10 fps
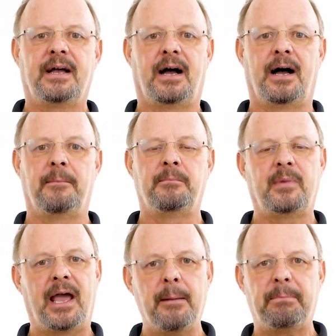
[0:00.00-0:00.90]

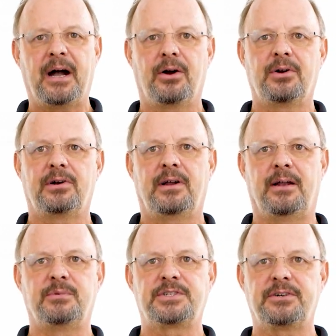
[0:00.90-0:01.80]

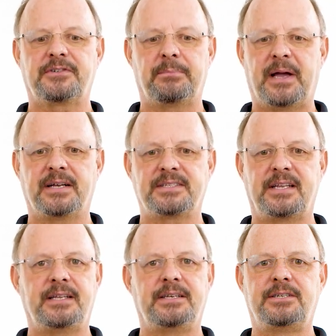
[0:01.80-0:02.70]
and reserve
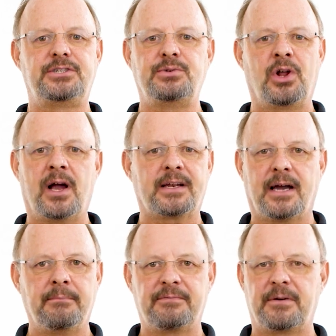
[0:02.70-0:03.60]
capacity do not
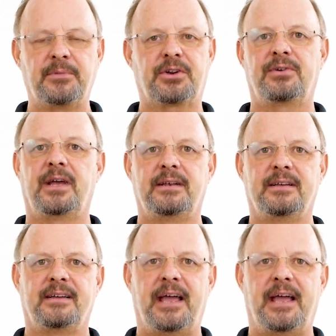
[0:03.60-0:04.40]
come from the grid.